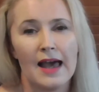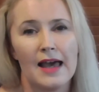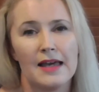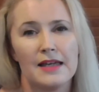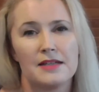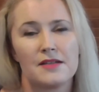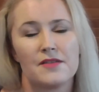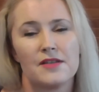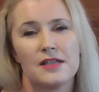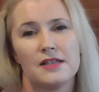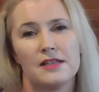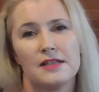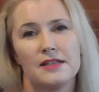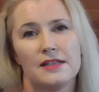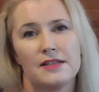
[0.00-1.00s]
and
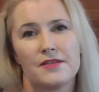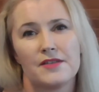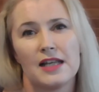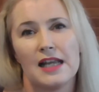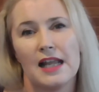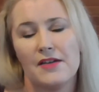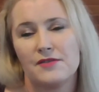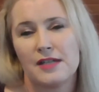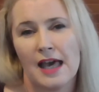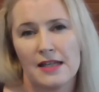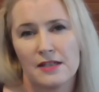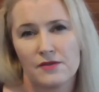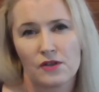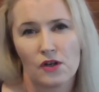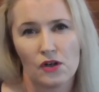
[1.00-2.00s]
the the left
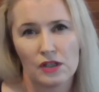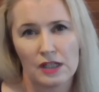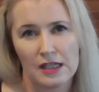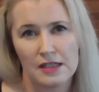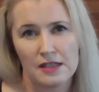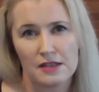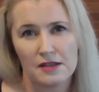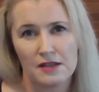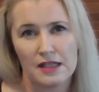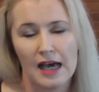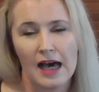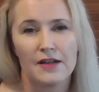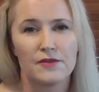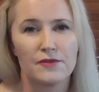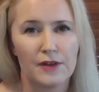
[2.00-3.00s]
hand of God is the
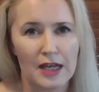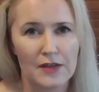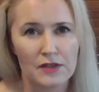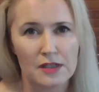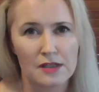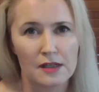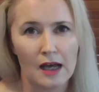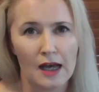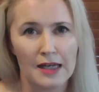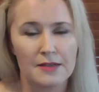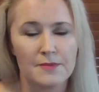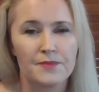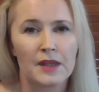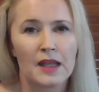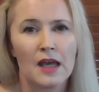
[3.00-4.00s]
unfavored side.
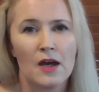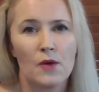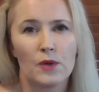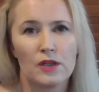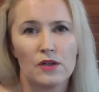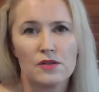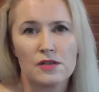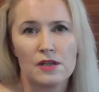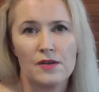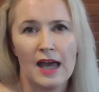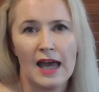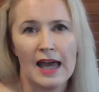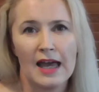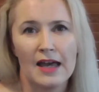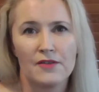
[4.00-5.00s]
We also
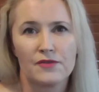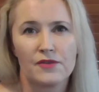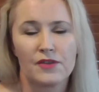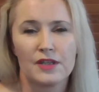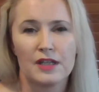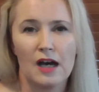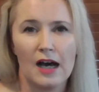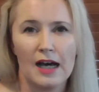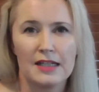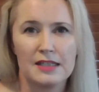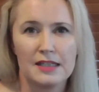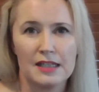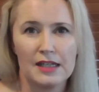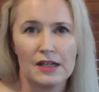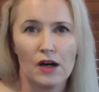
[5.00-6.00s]
have the
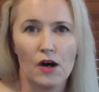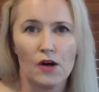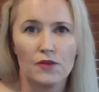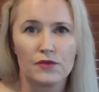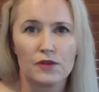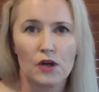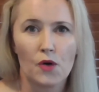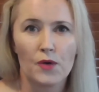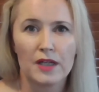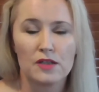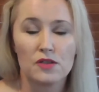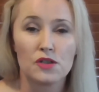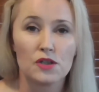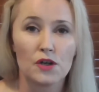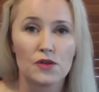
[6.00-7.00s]
idea of
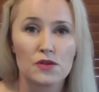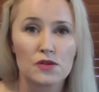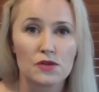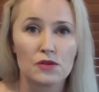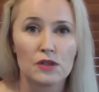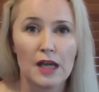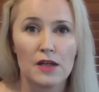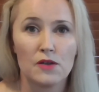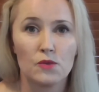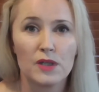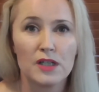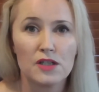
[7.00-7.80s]
going deosil and